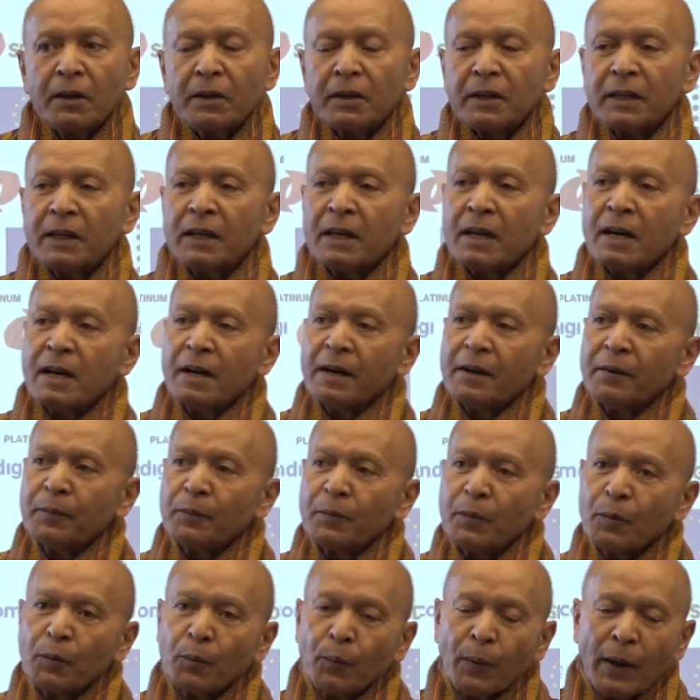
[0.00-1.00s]
Here,
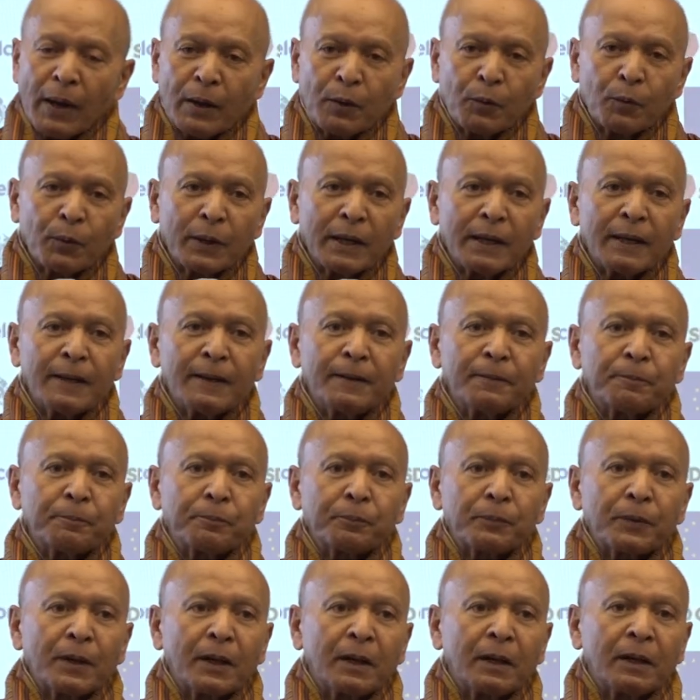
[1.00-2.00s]
when we
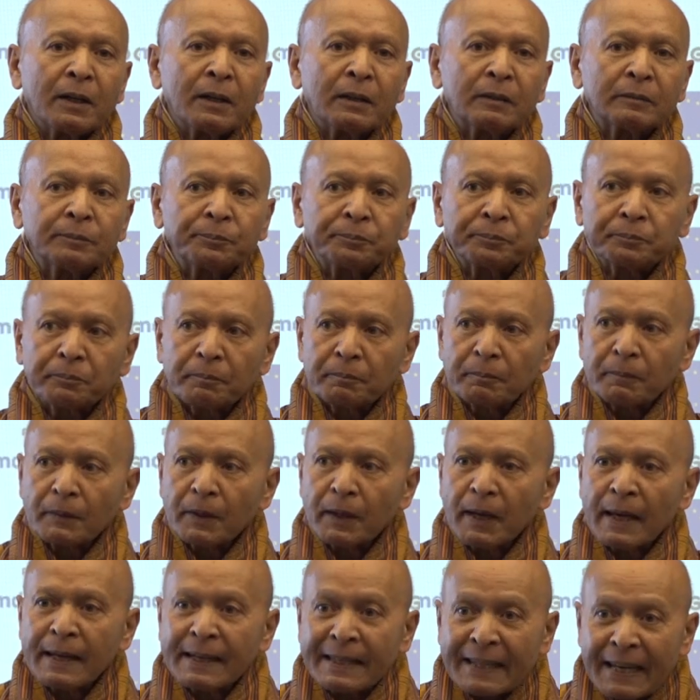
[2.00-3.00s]

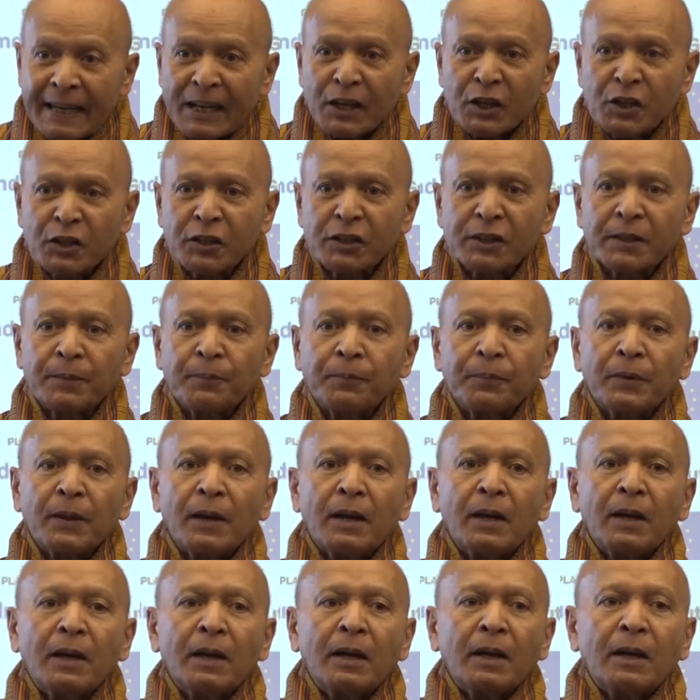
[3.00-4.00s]
engage
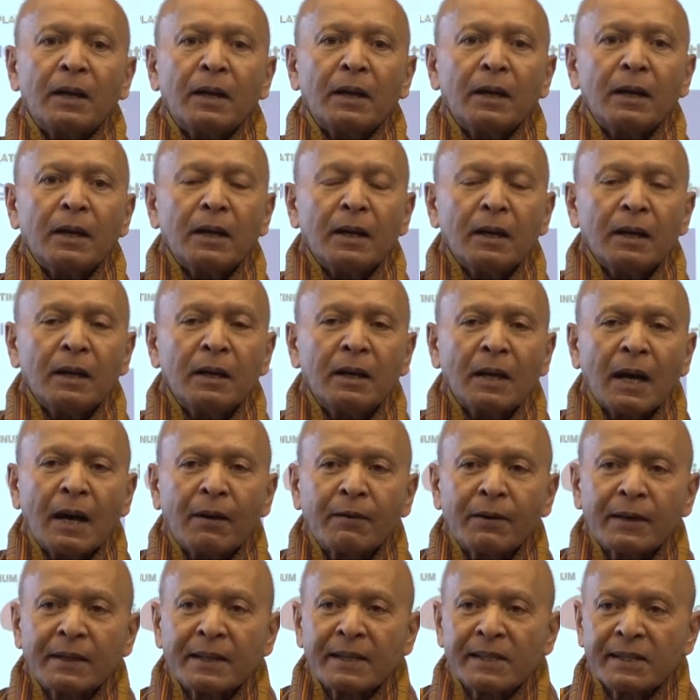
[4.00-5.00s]
in
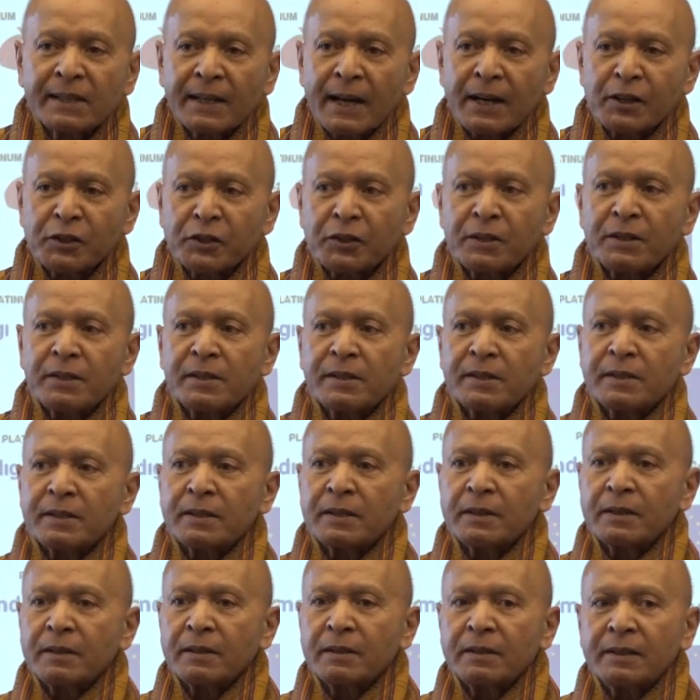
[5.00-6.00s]
our
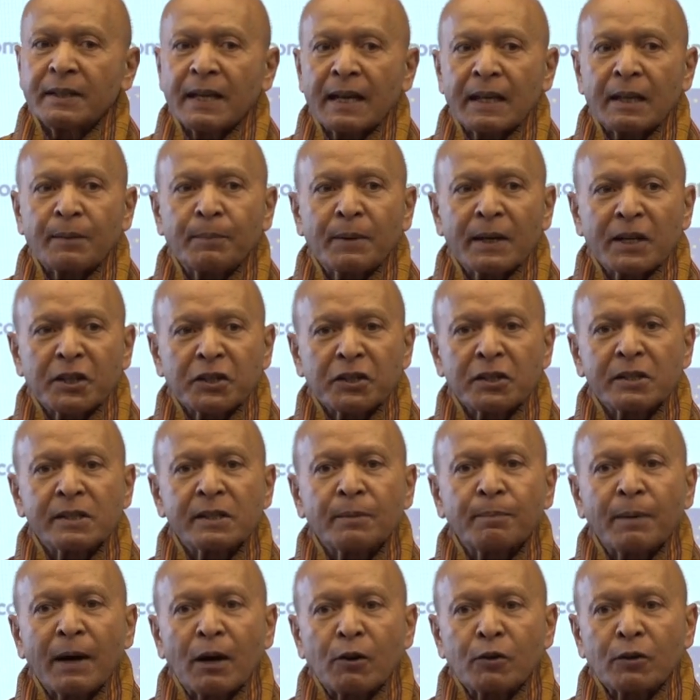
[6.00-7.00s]
discussions, deliberations
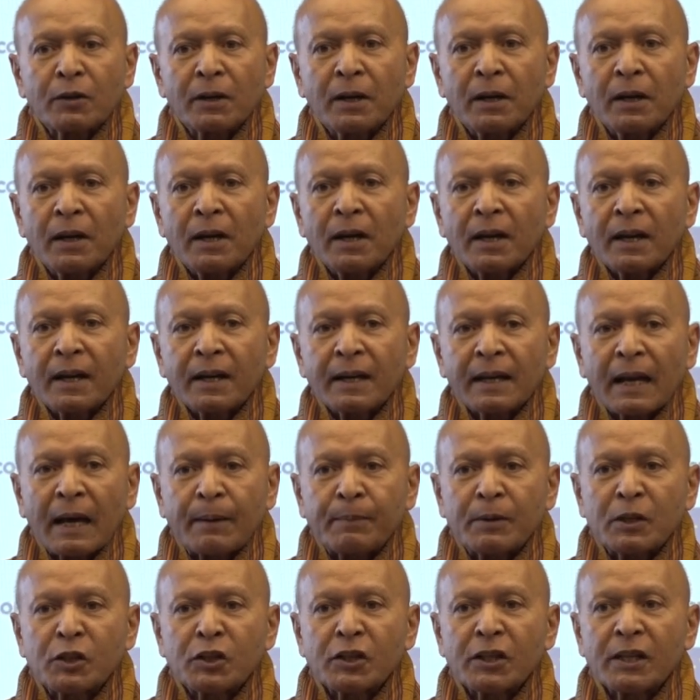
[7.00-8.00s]
about
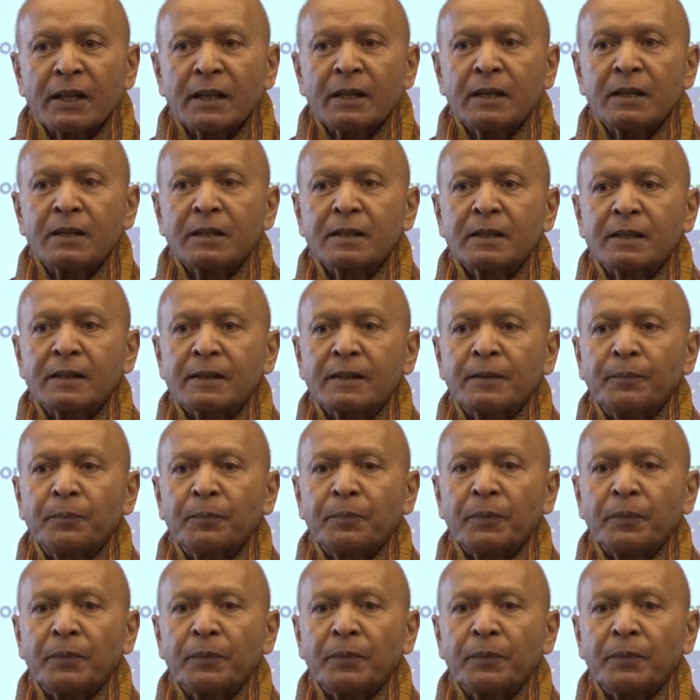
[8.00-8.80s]
climate change,